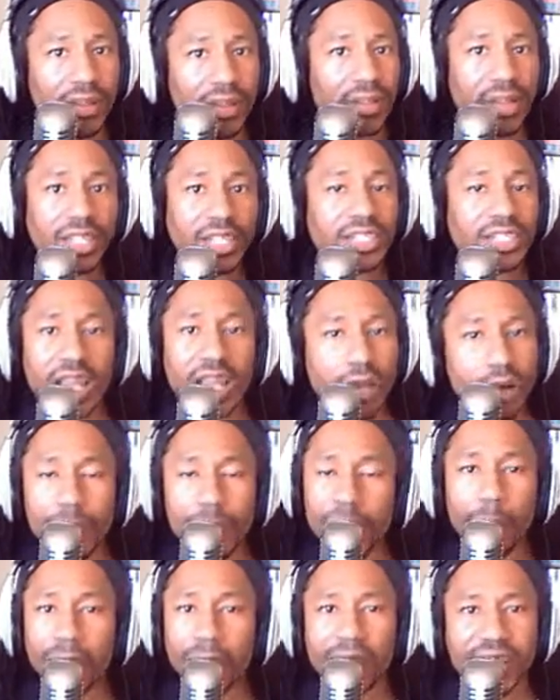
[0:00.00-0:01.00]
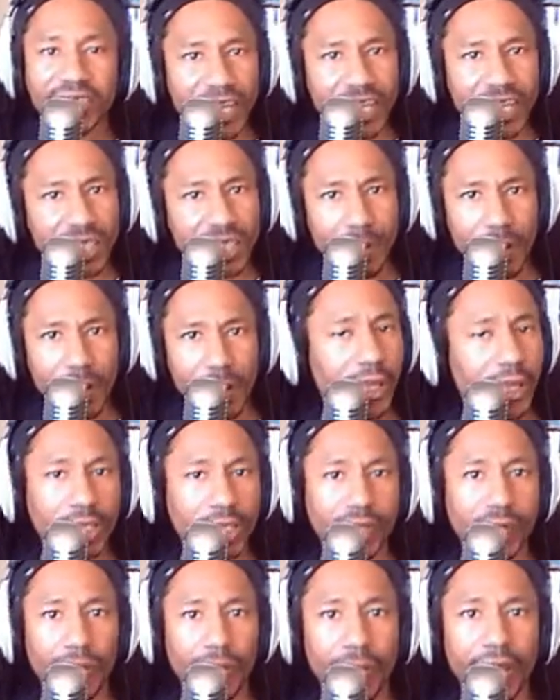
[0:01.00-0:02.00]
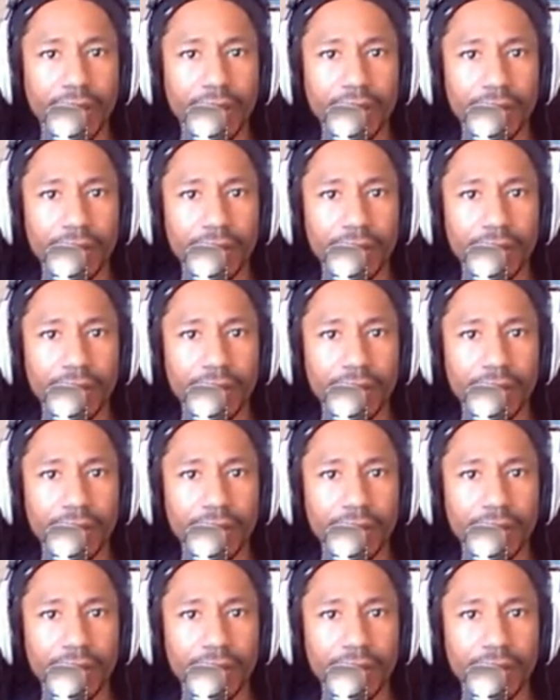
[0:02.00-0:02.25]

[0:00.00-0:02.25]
That's not going to be a pleasant experience for me.